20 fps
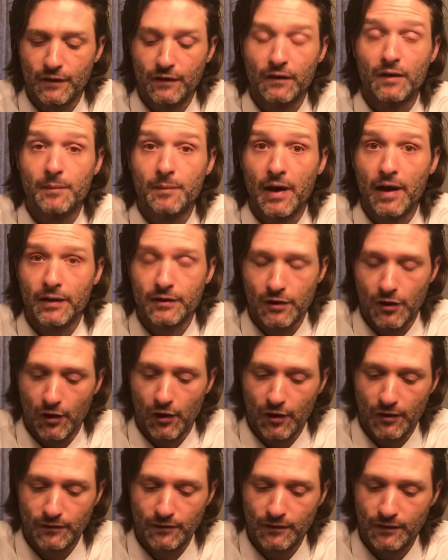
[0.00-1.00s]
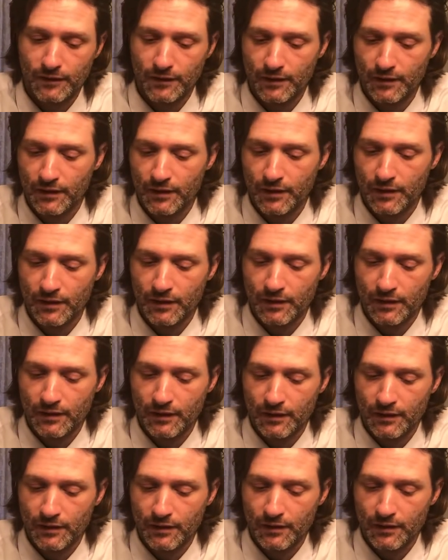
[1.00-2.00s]
in the backyard,
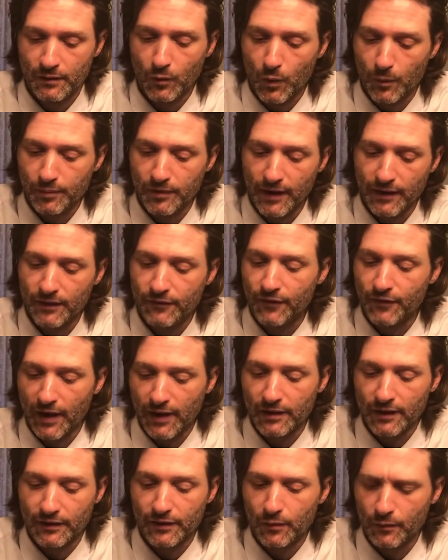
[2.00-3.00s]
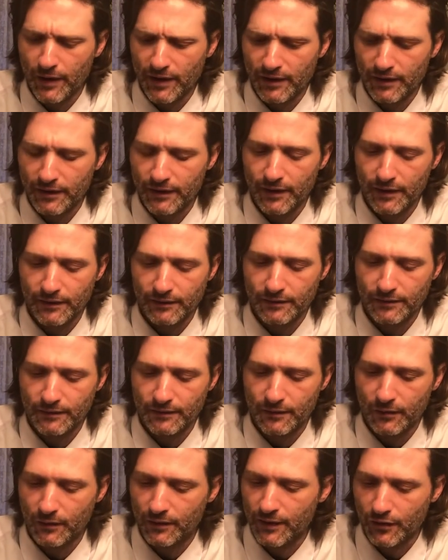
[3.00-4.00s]
or play the violin the way he did,
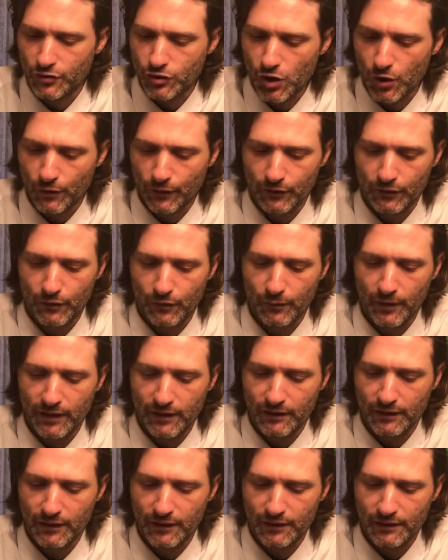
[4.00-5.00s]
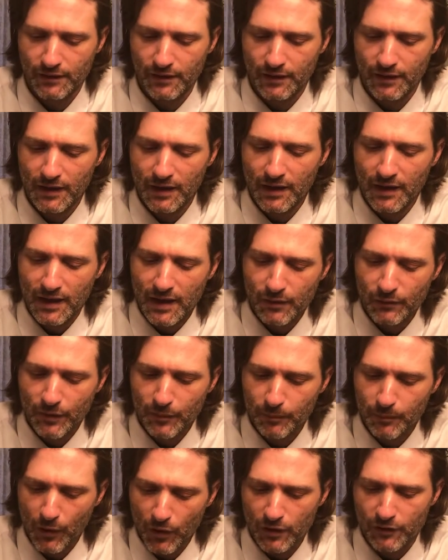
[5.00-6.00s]
or tell jokes the way he did. He was
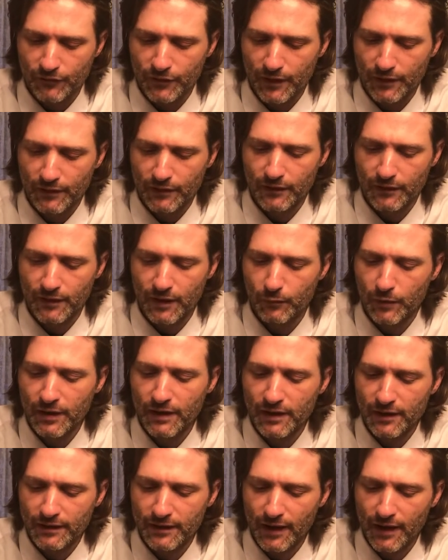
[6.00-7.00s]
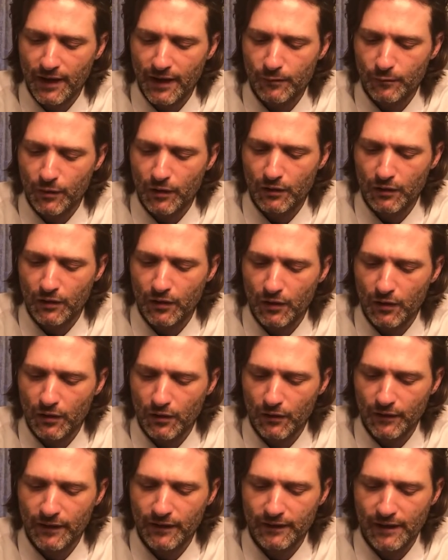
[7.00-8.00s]
part of us, and when he died, well,
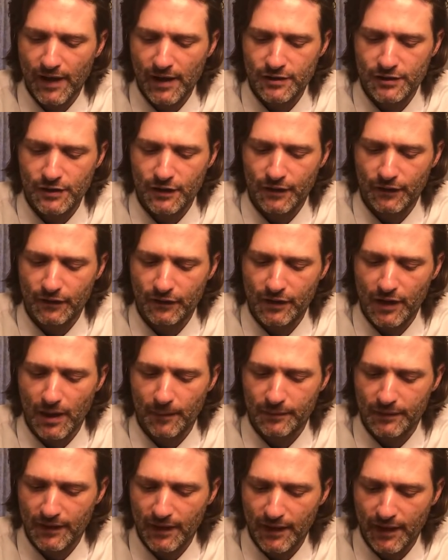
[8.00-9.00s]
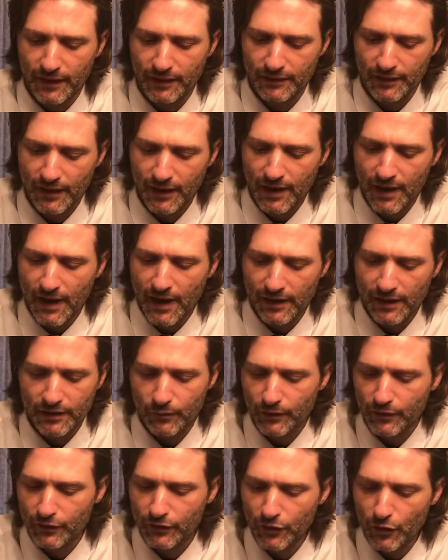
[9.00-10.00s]
all his actions stopped dead, and there
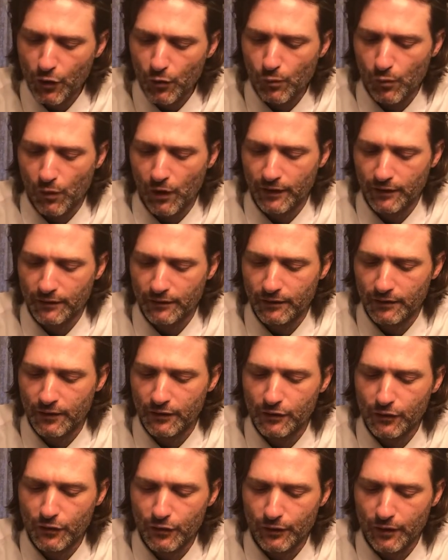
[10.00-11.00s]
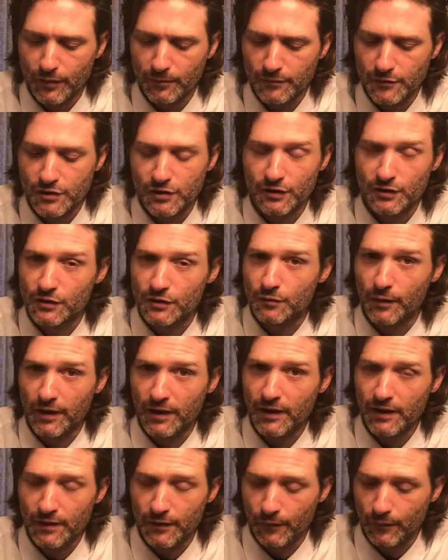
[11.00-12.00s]
was no one to do them just the way
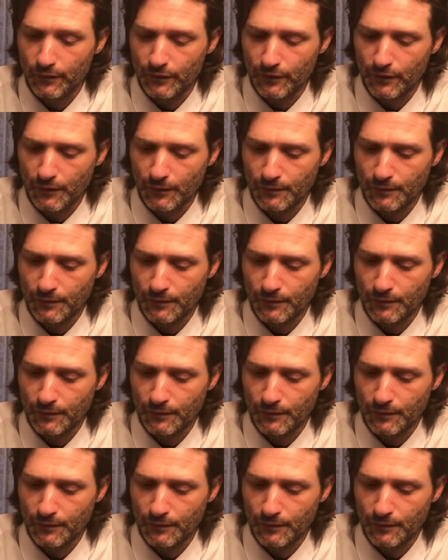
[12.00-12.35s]
he used to.